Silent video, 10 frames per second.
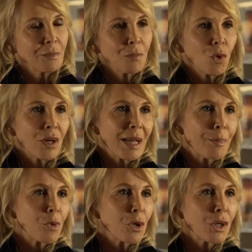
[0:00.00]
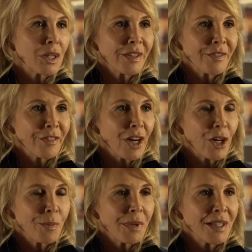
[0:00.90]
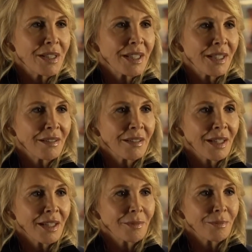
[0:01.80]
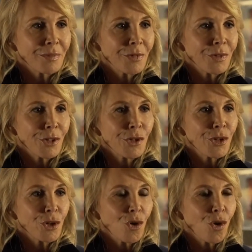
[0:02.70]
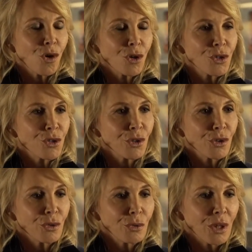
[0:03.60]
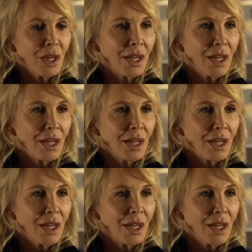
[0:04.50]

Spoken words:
more liberal environment in New York to